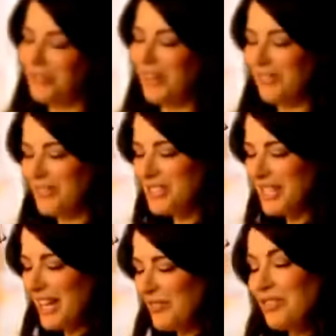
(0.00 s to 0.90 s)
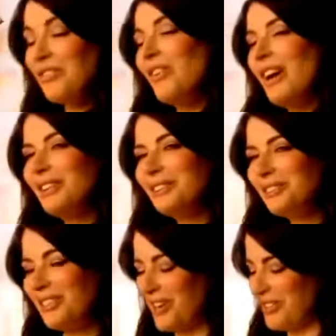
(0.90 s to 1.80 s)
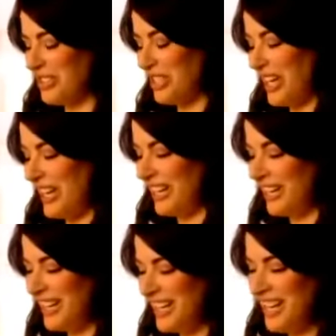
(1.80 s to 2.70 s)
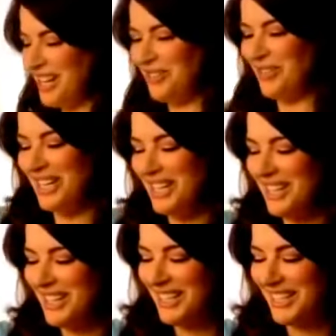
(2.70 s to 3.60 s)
flavours, I have a final flourish here with